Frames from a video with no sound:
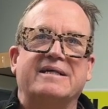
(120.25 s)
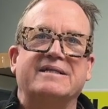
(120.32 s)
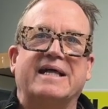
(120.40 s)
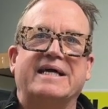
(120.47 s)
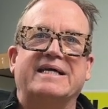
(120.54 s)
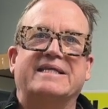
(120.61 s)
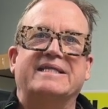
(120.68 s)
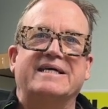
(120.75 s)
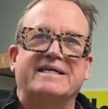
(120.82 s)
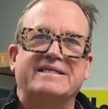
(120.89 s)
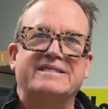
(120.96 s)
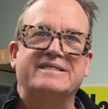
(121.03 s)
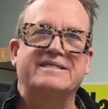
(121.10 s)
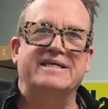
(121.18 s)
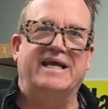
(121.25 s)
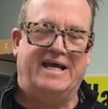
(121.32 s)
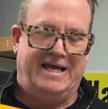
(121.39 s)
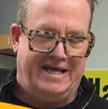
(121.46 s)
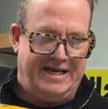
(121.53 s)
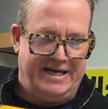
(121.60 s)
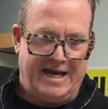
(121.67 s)
like this
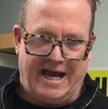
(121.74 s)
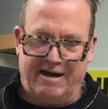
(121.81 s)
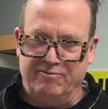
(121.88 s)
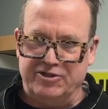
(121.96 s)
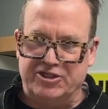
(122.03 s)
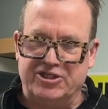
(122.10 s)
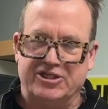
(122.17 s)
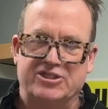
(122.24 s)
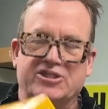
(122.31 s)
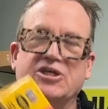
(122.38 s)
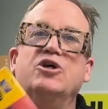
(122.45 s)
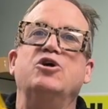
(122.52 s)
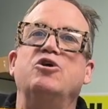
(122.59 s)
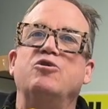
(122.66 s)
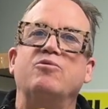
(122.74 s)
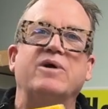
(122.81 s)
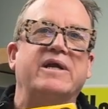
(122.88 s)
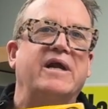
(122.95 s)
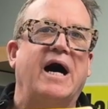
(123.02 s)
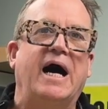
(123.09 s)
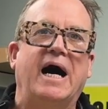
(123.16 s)
and I would just ooh
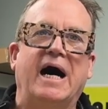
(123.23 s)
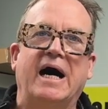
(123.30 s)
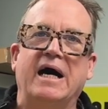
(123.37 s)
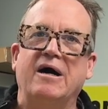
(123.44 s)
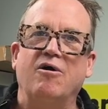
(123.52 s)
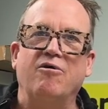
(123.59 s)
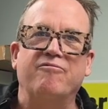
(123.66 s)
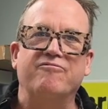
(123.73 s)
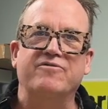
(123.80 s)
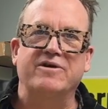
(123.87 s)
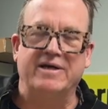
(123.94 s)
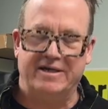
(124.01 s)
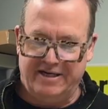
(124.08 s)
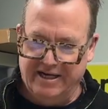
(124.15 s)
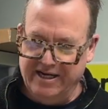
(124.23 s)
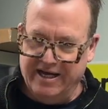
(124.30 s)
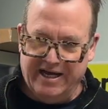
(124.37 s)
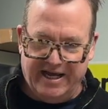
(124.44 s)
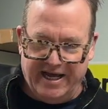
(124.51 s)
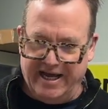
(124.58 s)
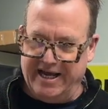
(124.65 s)
and ah over it.
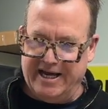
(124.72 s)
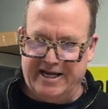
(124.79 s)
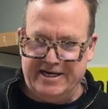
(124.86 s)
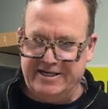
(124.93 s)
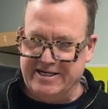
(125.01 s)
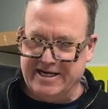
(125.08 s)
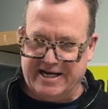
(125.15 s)
And